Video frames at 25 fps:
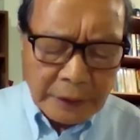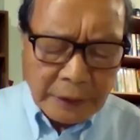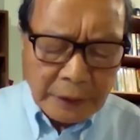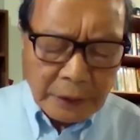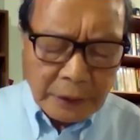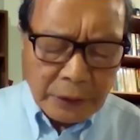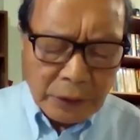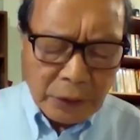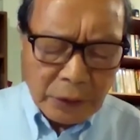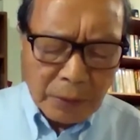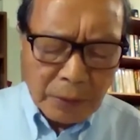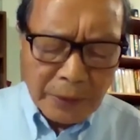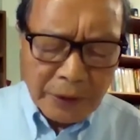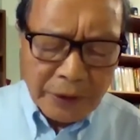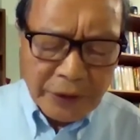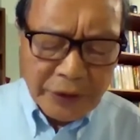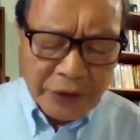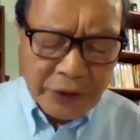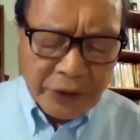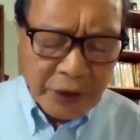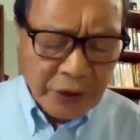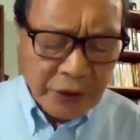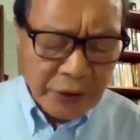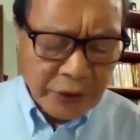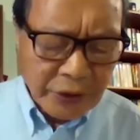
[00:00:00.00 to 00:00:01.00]
Mr. Tong
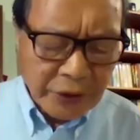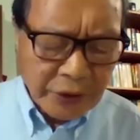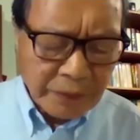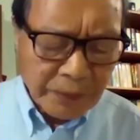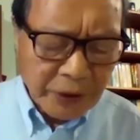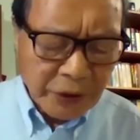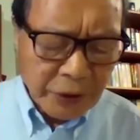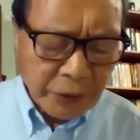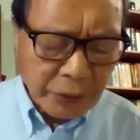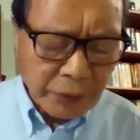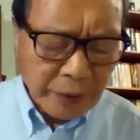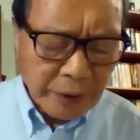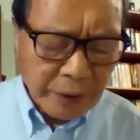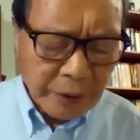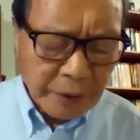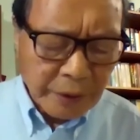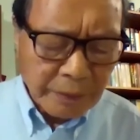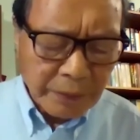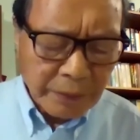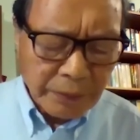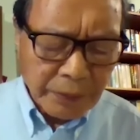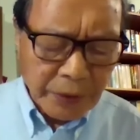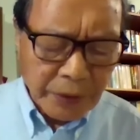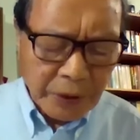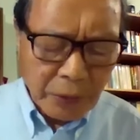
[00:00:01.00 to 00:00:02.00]
Kim, I think time
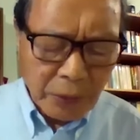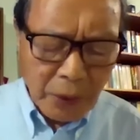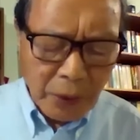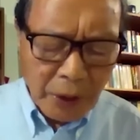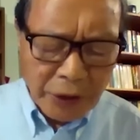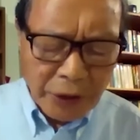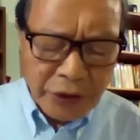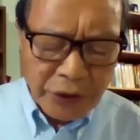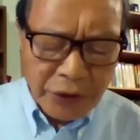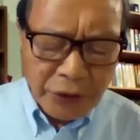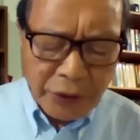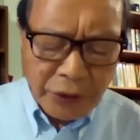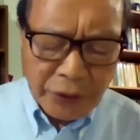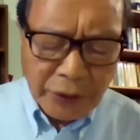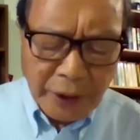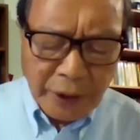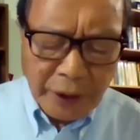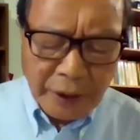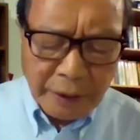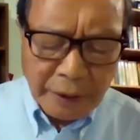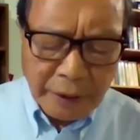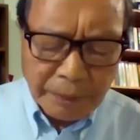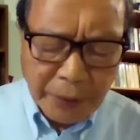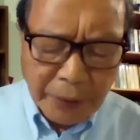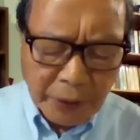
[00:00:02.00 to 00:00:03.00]
is up. Washington
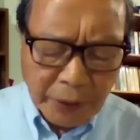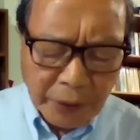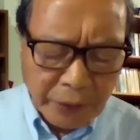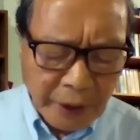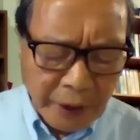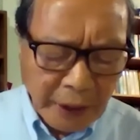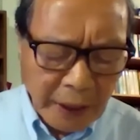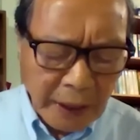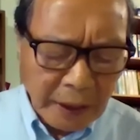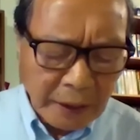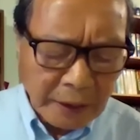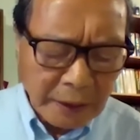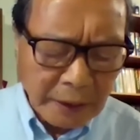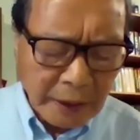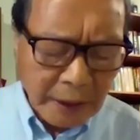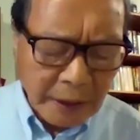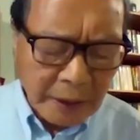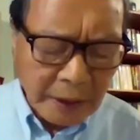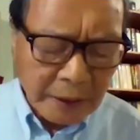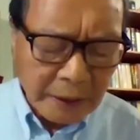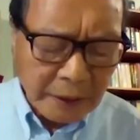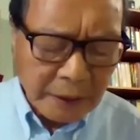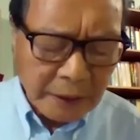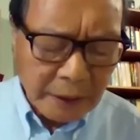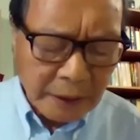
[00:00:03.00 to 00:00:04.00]
and Pyongyang
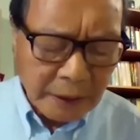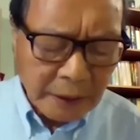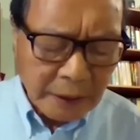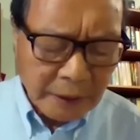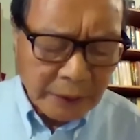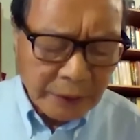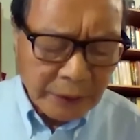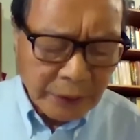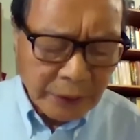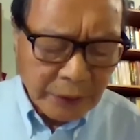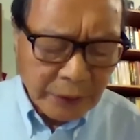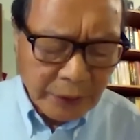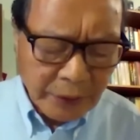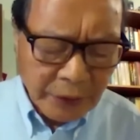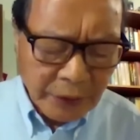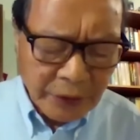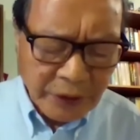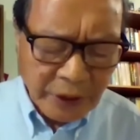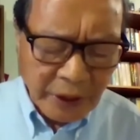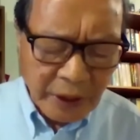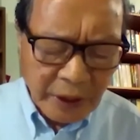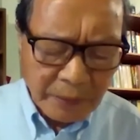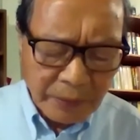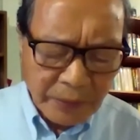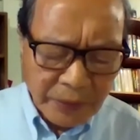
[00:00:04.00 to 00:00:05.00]
and
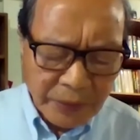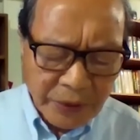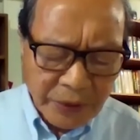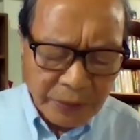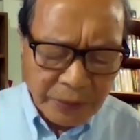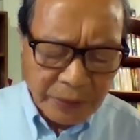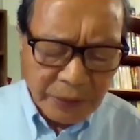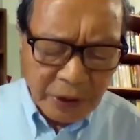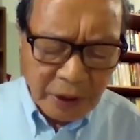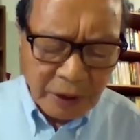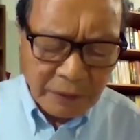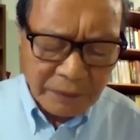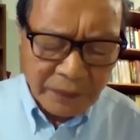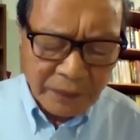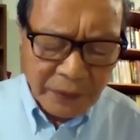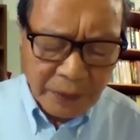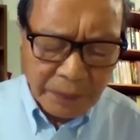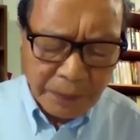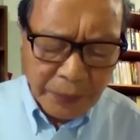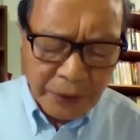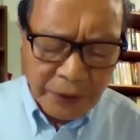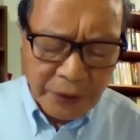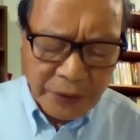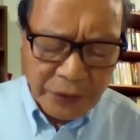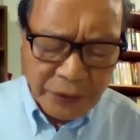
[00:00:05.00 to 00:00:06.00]
establishment of
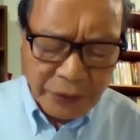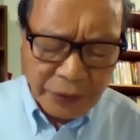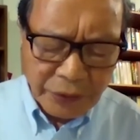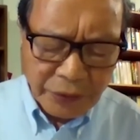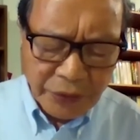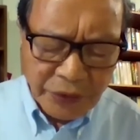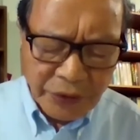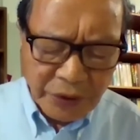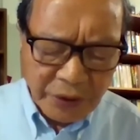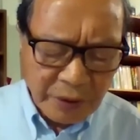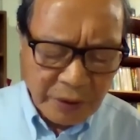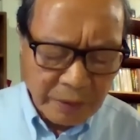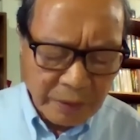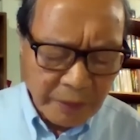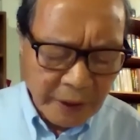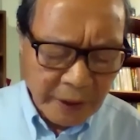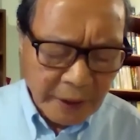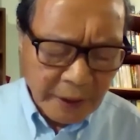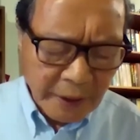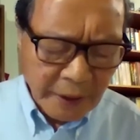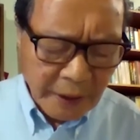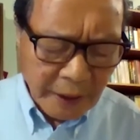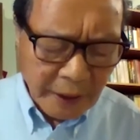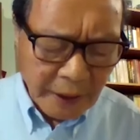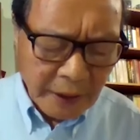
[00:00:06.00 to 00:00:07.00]
a peace regime
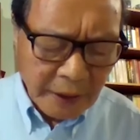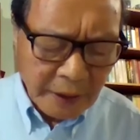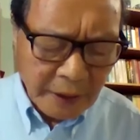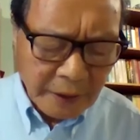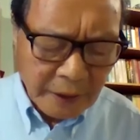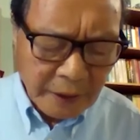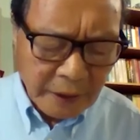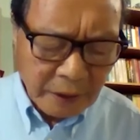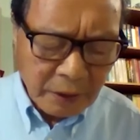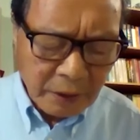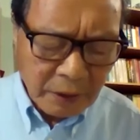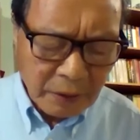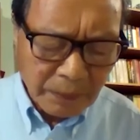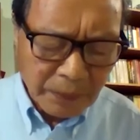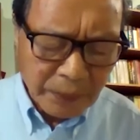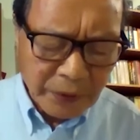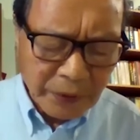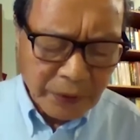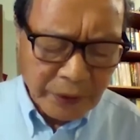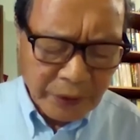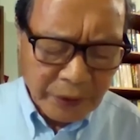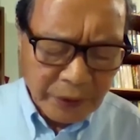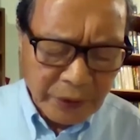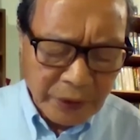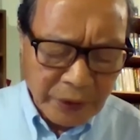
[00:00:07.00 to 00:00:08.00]
and
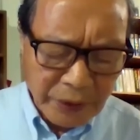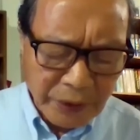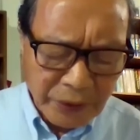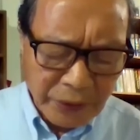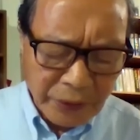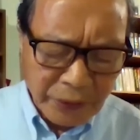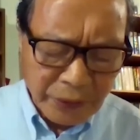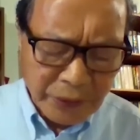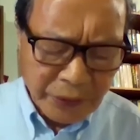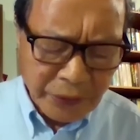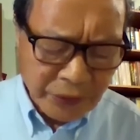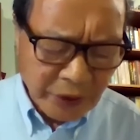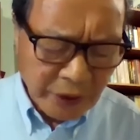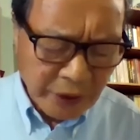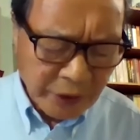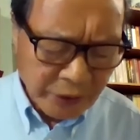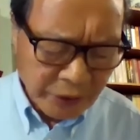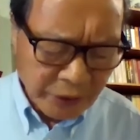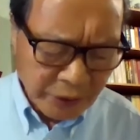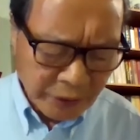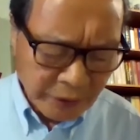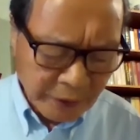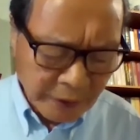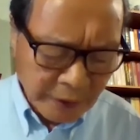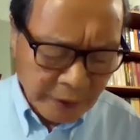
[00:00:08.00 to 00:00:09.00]
complete
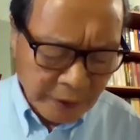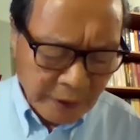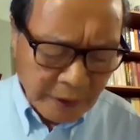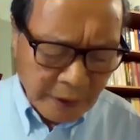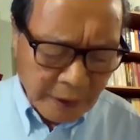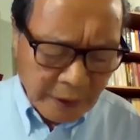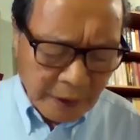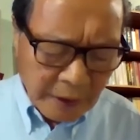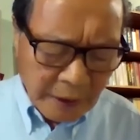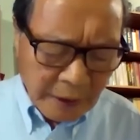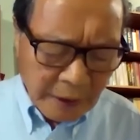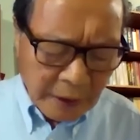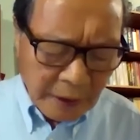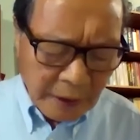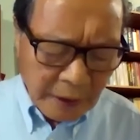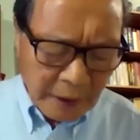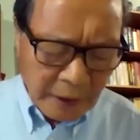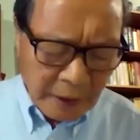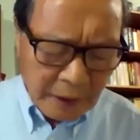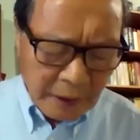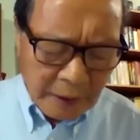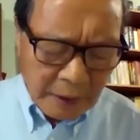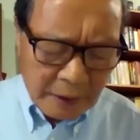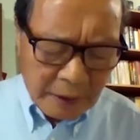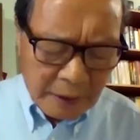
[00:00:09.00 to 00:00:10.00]
denuclearization.
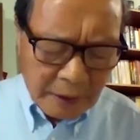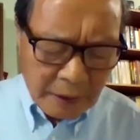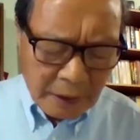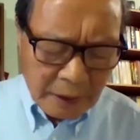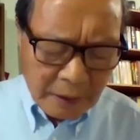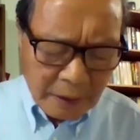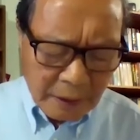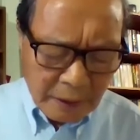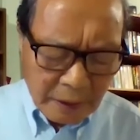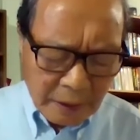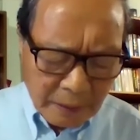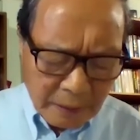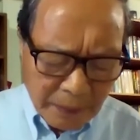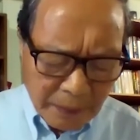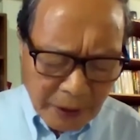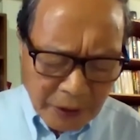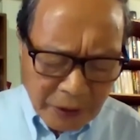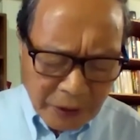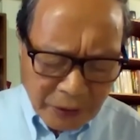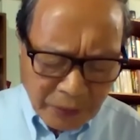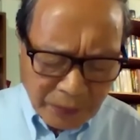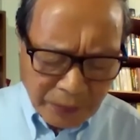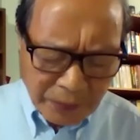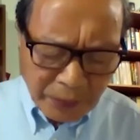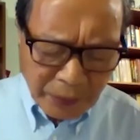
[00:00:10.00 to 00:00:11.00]
And the
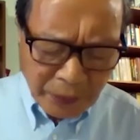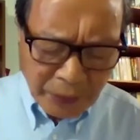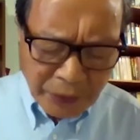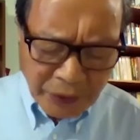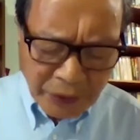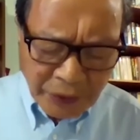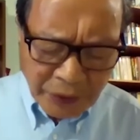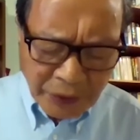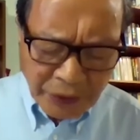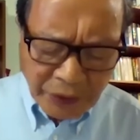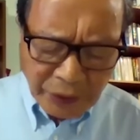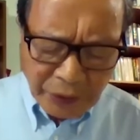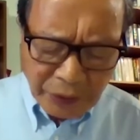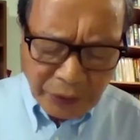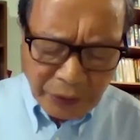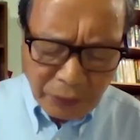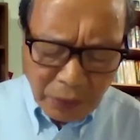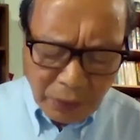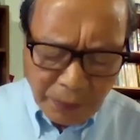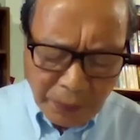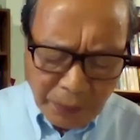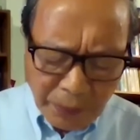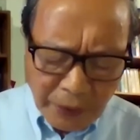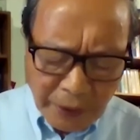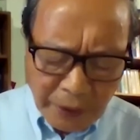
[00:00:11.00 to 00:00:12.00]
best approach still
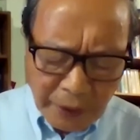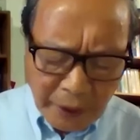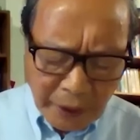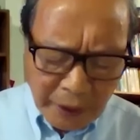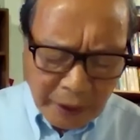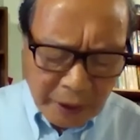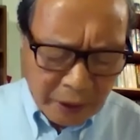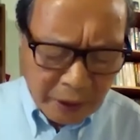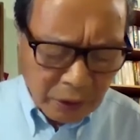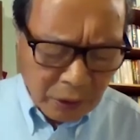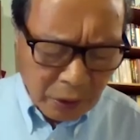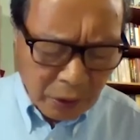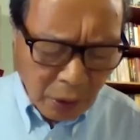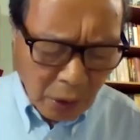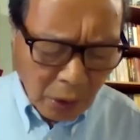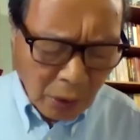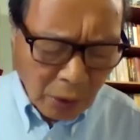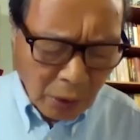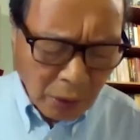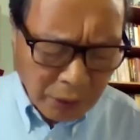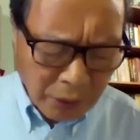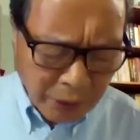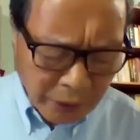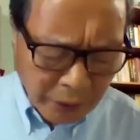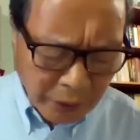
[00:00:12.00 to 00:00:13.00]
would be a
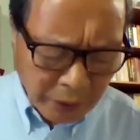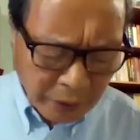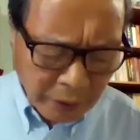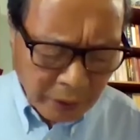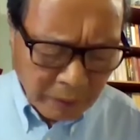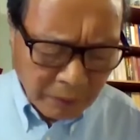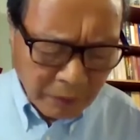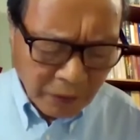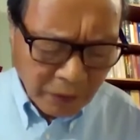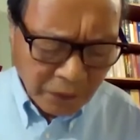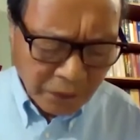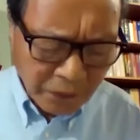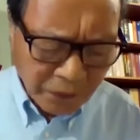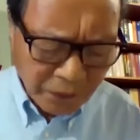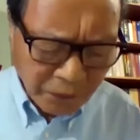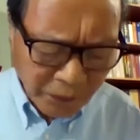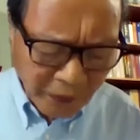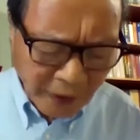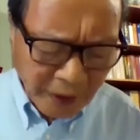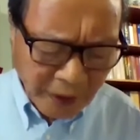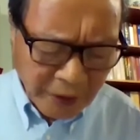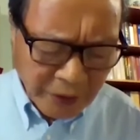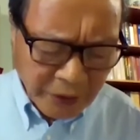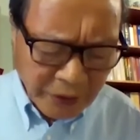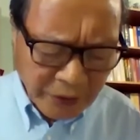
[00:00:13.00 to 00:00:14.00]
long-term
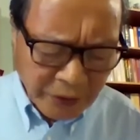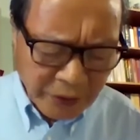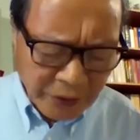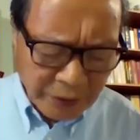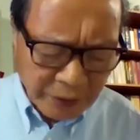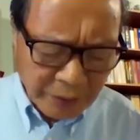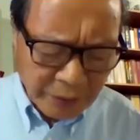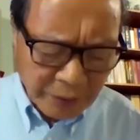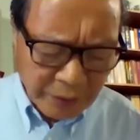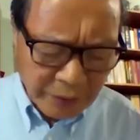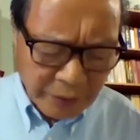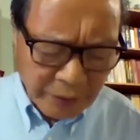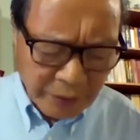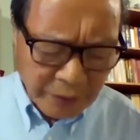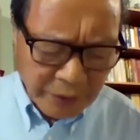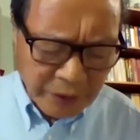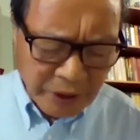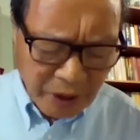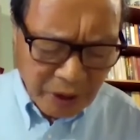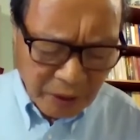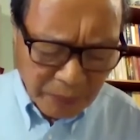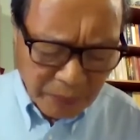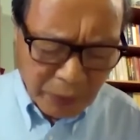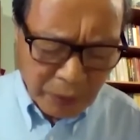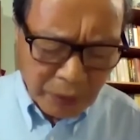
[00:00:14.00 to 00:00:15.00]
phased
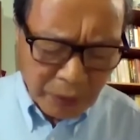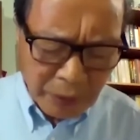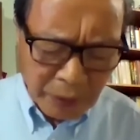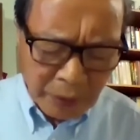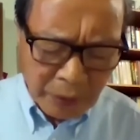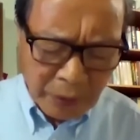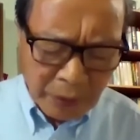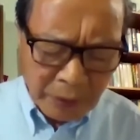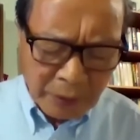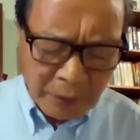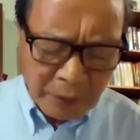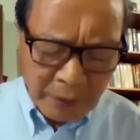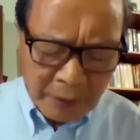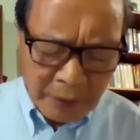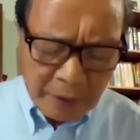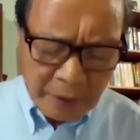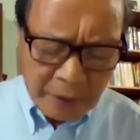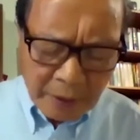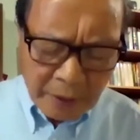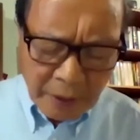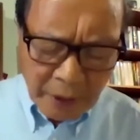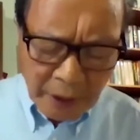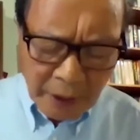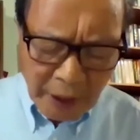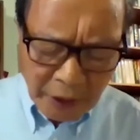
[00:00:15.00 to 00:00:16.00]
reciprocal
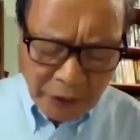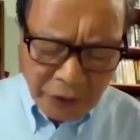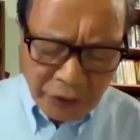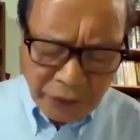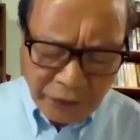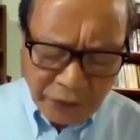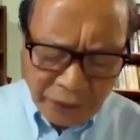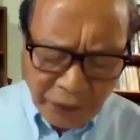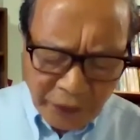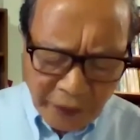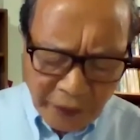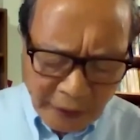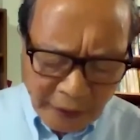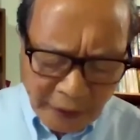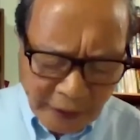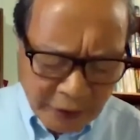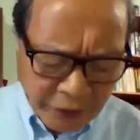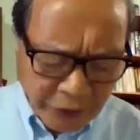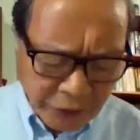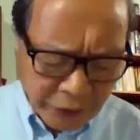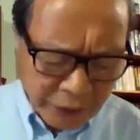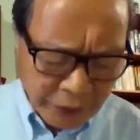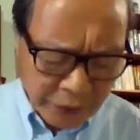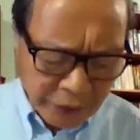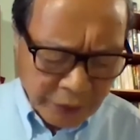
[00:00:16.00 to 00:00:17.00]
action for
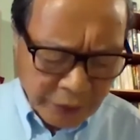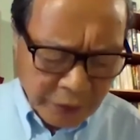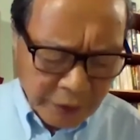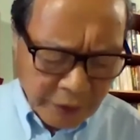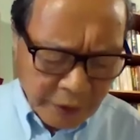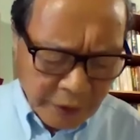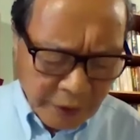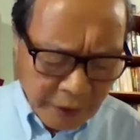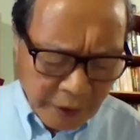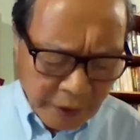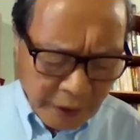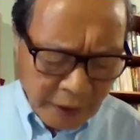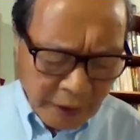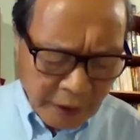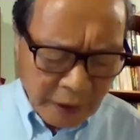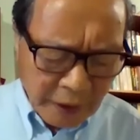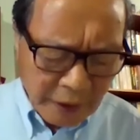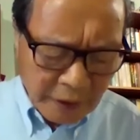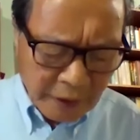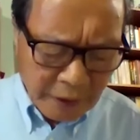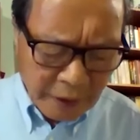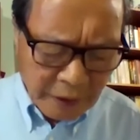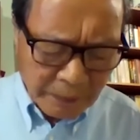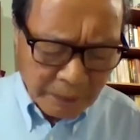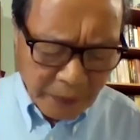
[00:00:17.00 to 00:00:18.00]
action
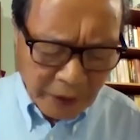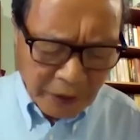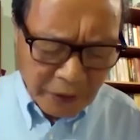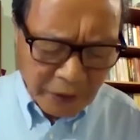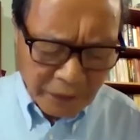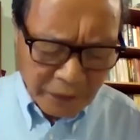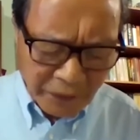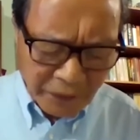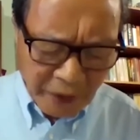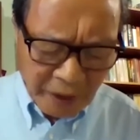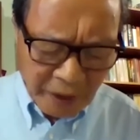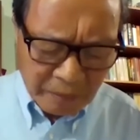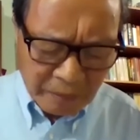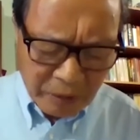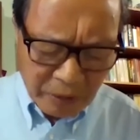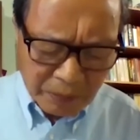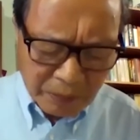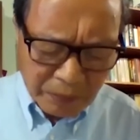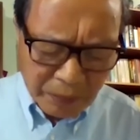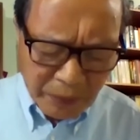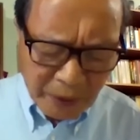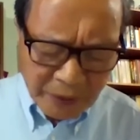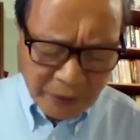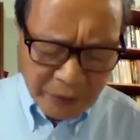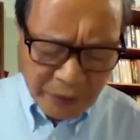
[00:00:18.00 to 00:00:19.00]
and a
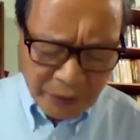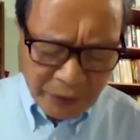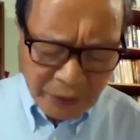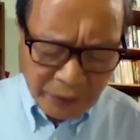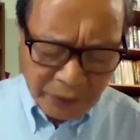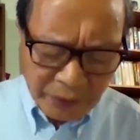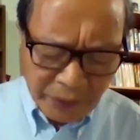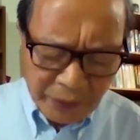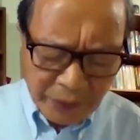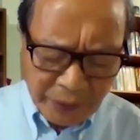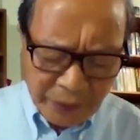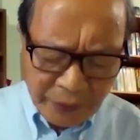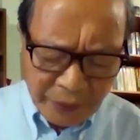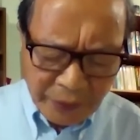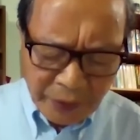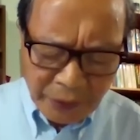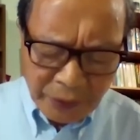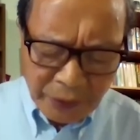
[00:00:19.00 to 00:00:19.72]
verifiable process with the